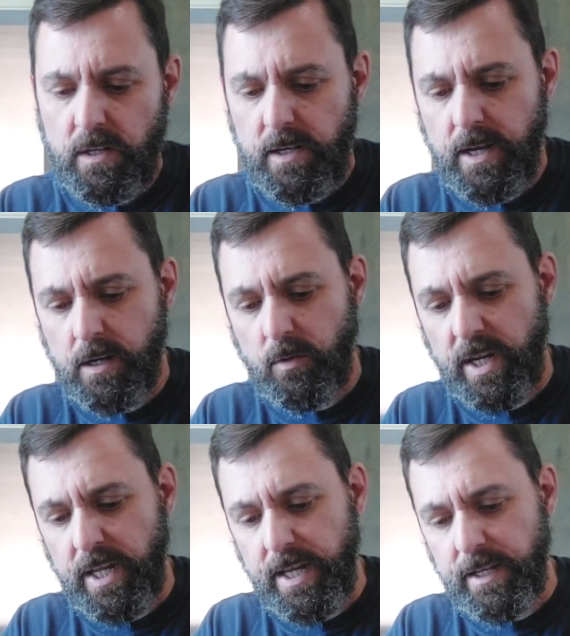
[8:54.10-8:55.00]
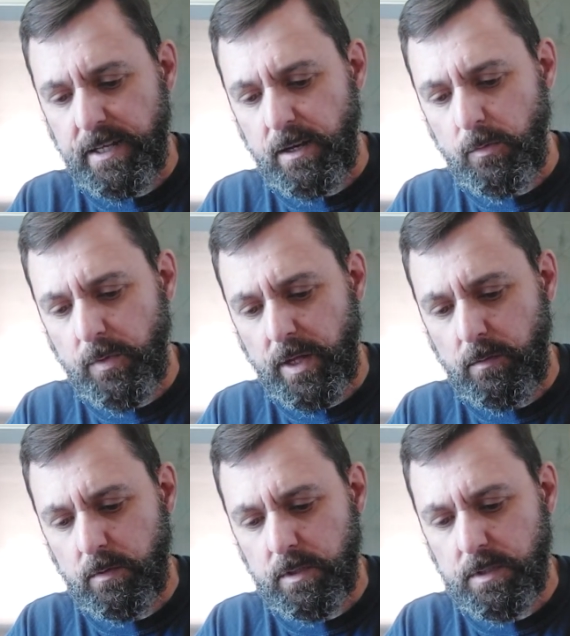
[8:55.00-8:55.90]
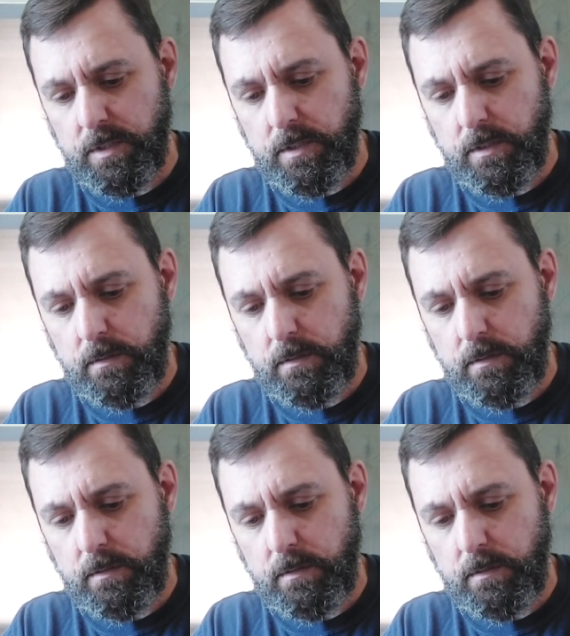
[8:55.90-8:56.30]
Not quite yet. I don't think. We'll just.